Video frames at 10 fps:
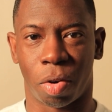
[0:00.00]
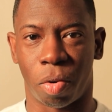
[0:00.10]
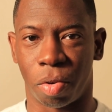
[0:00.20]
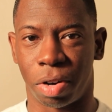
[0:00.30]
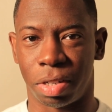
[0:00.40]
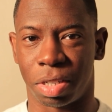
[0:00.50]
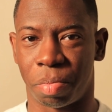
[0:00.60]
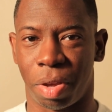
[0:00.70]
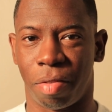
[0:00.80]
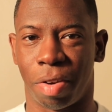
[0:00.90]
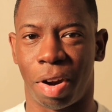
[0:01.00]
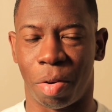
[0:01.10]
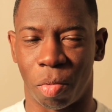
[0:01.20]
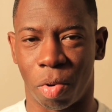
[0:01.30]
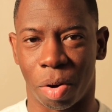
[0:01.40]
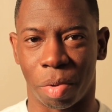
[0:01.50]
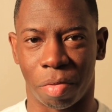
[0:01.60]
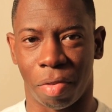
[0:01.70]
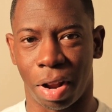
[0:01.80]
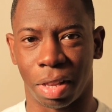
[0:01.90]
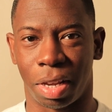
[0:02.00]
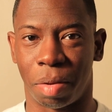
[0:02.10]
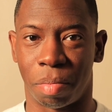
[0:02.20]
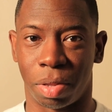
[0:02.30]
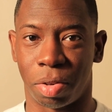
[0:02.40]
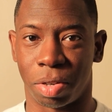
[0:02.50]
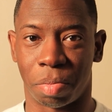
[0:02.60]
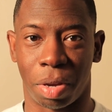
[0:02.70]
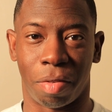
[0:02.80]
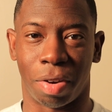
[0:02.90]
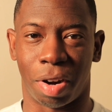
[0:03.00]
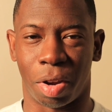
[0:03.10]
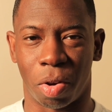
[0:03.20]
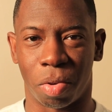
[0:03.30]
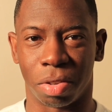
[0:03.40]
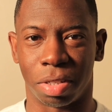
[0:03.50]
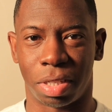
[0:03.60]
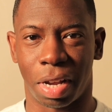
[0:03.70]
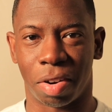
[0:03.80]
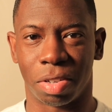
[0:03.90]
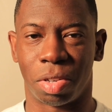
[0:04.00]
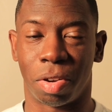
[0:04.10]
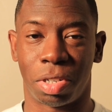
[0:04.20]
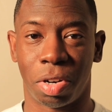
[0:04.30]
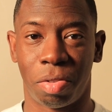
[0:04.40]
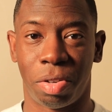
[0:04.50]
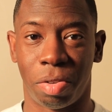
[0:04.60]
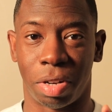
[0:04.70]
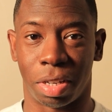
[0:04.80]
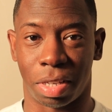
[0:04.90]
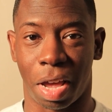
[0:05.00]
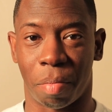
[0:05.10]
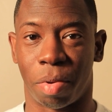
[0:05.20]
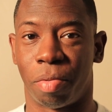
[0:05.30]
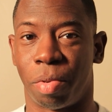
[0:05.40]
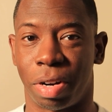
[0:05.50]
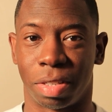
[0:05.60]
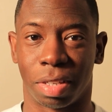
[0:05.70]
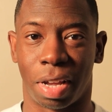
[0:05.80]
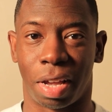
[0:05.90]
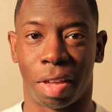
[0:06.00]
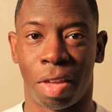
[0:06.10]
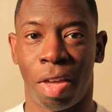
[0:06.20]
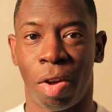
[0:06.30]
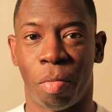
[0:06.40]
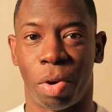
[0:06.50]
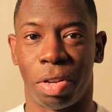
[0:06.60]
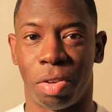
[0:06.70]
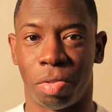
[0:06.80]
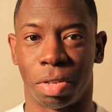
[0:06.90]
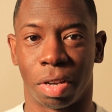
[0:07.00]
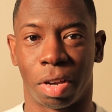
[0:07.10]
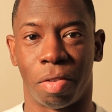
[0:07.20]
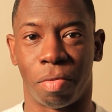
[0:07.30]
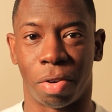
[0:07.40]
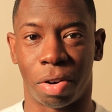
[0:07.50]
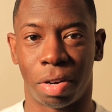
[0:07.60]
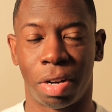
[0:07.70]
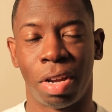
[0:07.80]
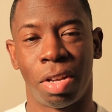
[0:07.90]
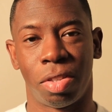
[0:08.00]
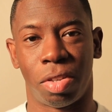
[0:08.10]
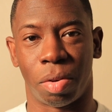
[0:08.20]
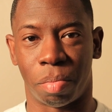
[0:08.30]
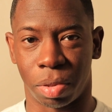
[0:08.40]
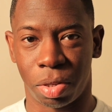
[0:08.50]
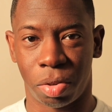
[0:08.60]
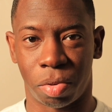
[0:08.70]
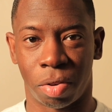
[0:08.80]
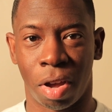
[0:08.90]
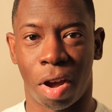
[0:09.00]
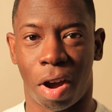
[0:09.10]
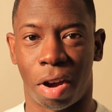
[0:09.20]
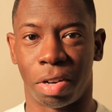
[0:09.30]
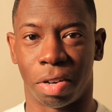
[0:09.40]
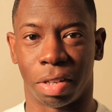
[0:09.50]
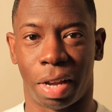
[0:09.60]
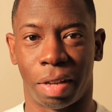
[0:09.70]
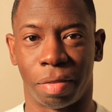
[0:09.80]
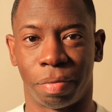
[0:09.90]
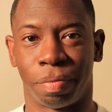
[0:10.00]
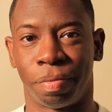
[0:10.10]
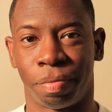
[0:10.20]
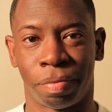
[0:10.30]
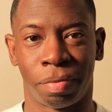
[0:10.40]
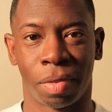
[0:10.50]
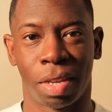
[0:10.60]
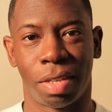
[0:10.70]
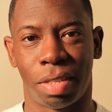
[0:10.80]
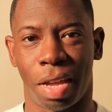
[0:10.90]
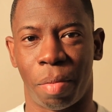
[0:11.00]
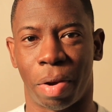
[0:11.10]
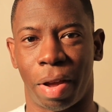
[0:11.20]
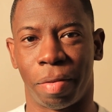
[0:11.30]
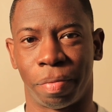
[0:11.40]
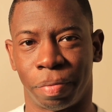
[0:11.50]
orange as being very warm and friendly, and blue as being very cold and sterile. So I'll show you an example of what it's like when you use a convert to blue on your light. Stand by.